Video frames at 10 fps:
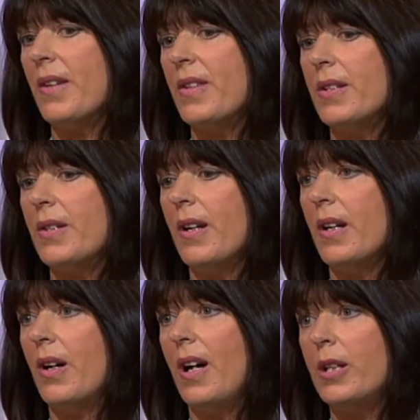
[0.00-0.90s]
that
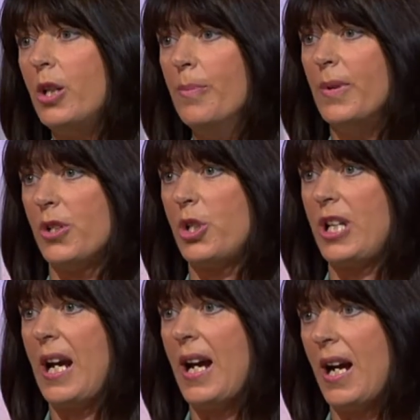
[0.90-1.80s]
humans
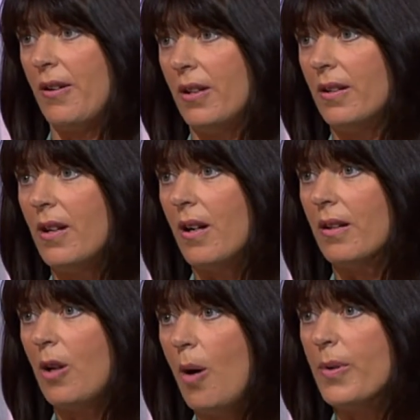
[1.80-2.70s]
share a, a
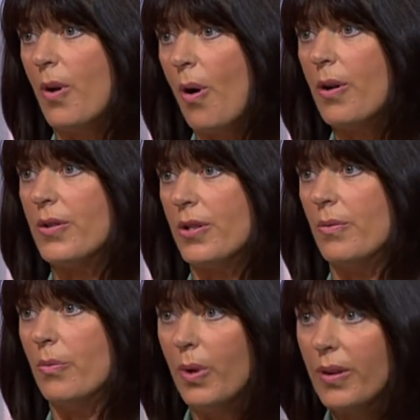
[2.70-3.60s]
common
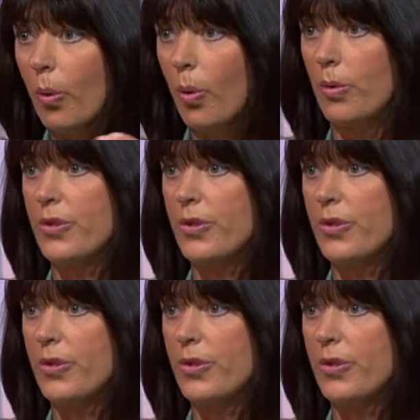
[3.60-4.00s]
origin with all